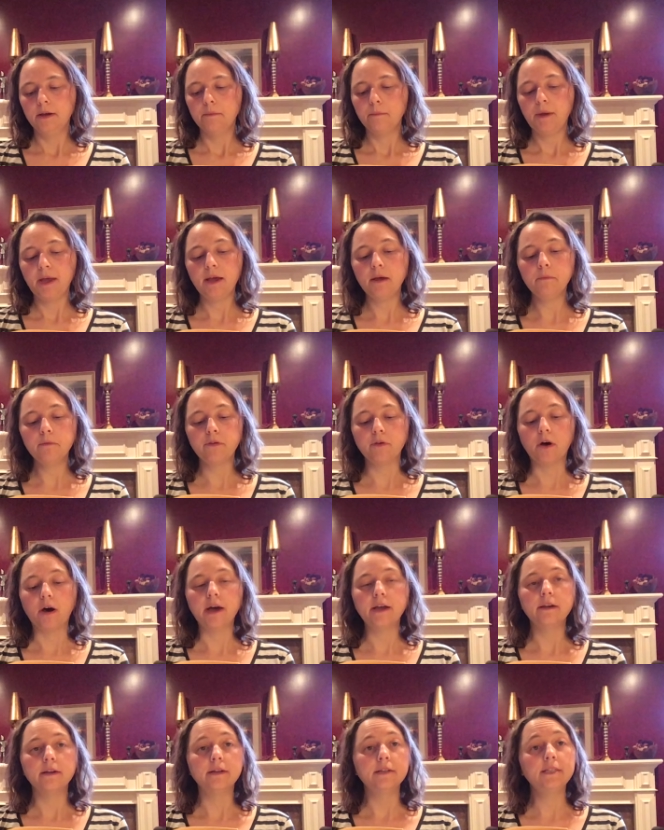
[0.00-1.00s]
Pam
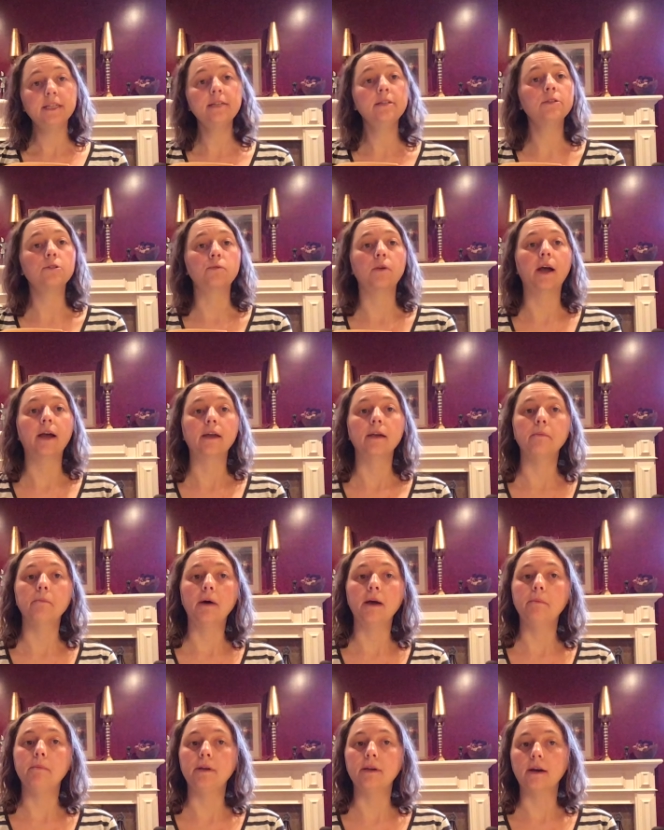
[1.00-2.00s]
thought a tennis racket
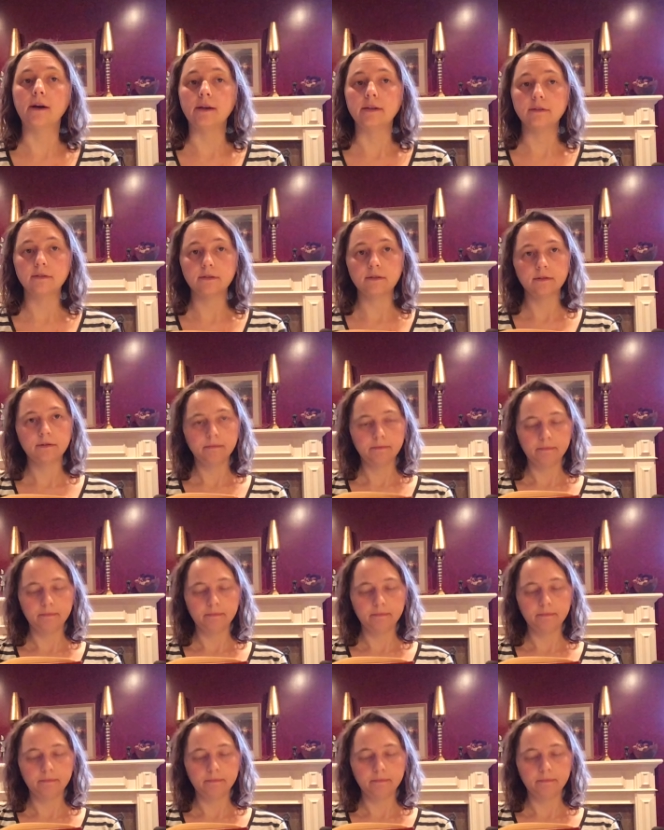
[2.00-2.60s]
might be nice.